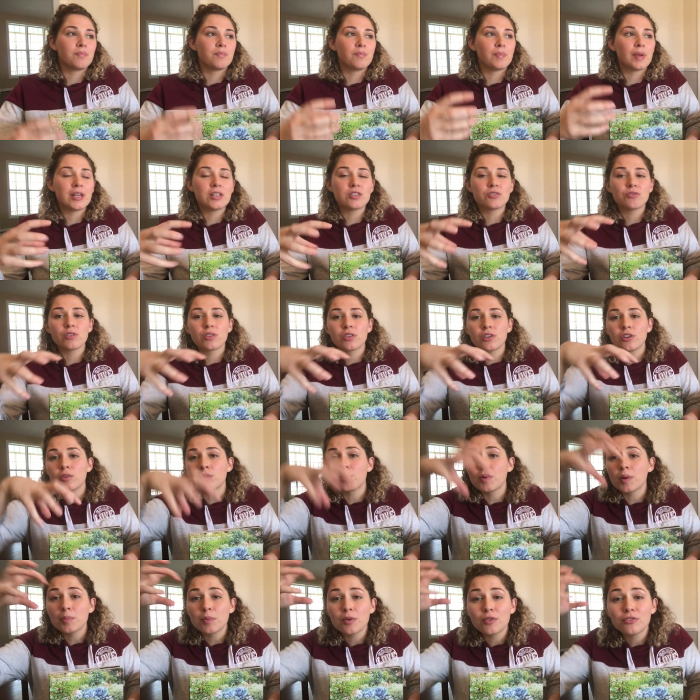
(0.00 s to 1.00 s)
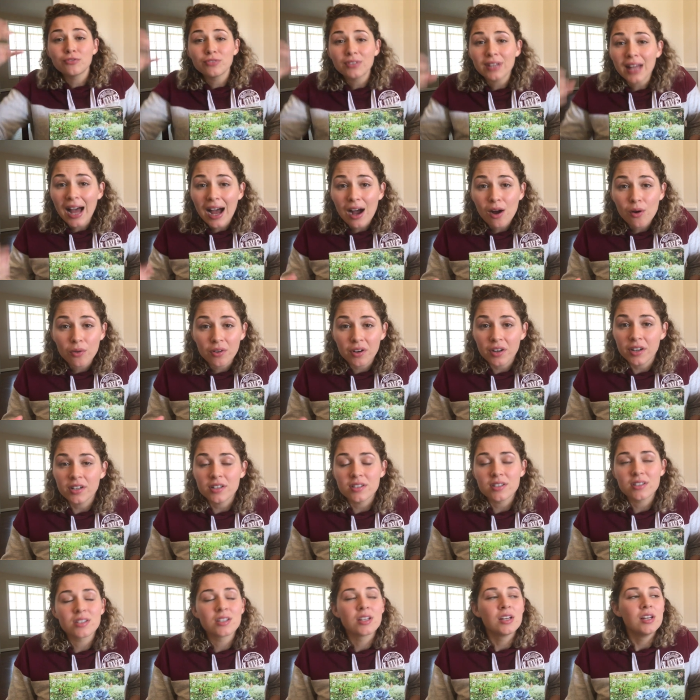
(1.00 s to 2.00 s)
basil with little purple
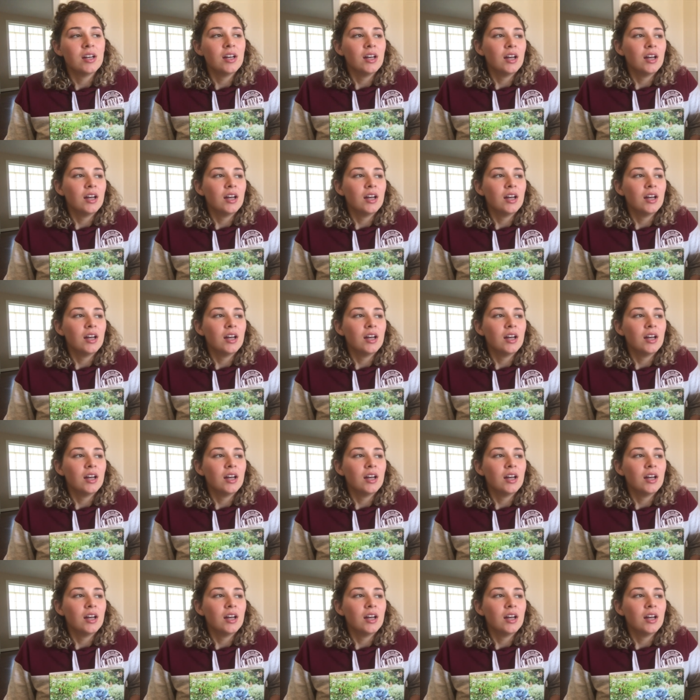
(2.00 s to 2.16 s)
flowers.